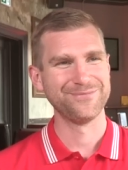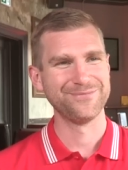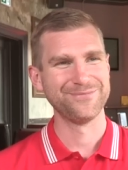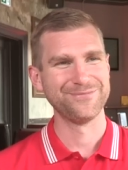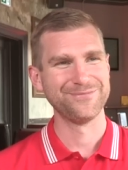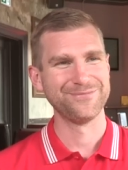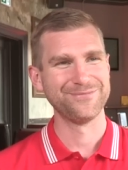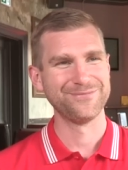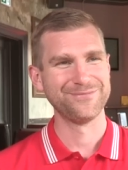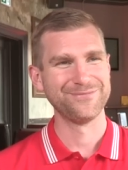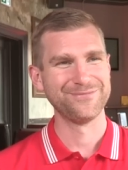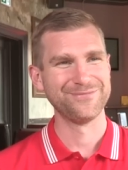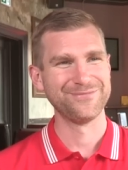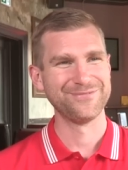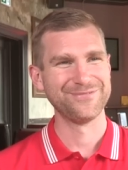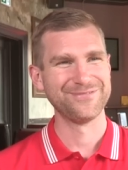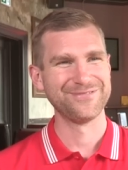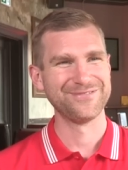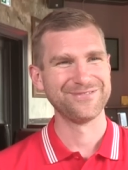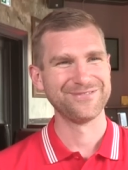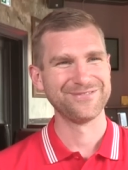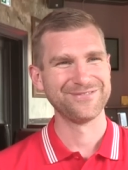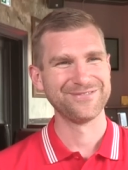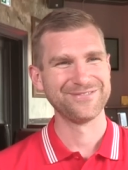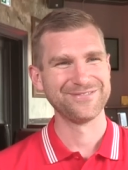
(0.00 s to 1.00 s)
Yeah, well, that's
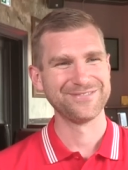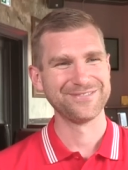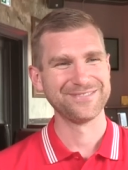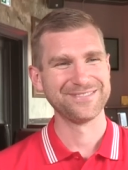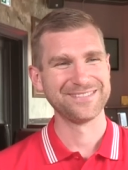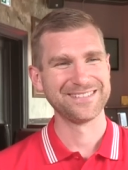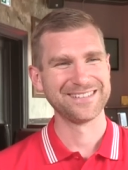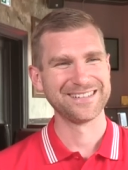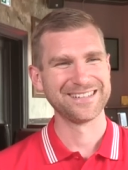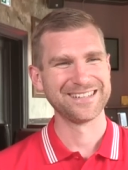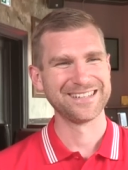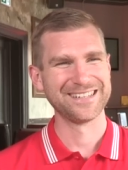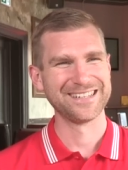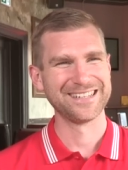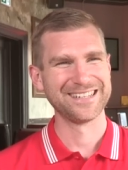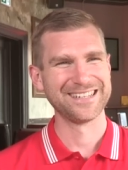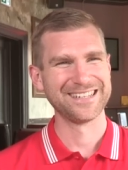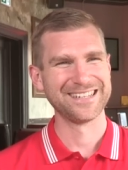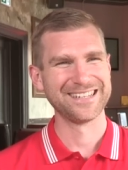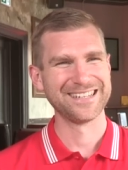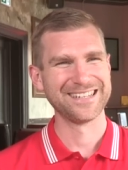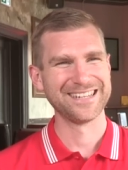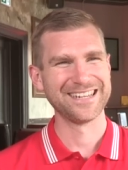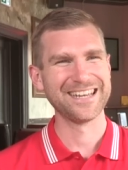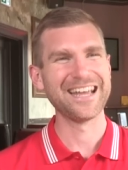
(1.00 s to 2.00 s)
down, down to boss,
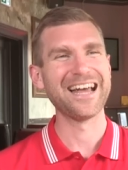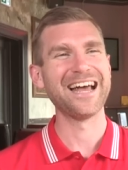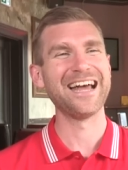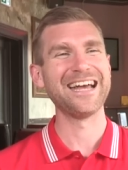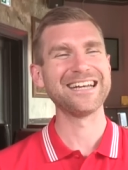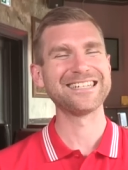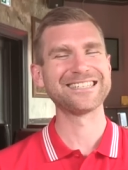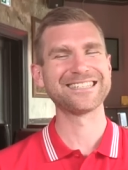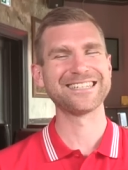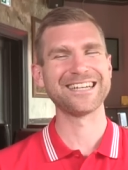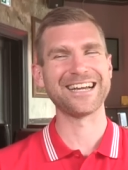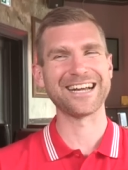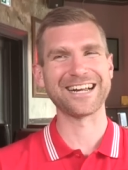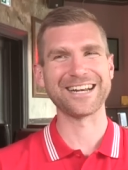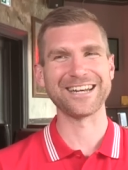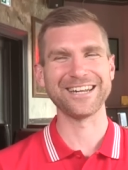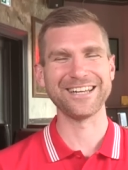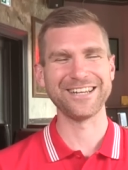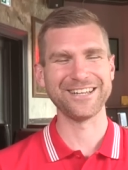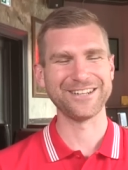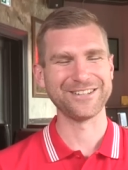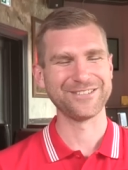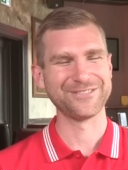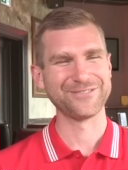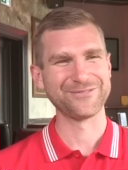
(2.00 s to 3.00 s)
I guess. Exactly.
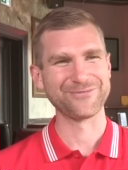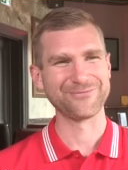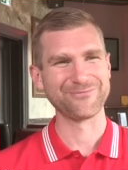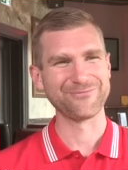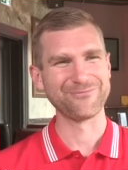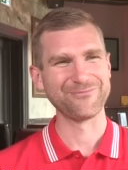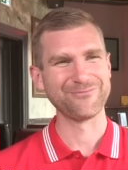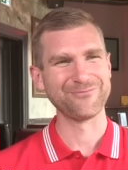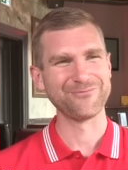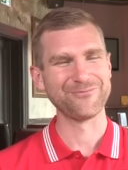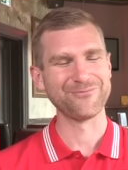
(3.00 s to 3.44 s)
So.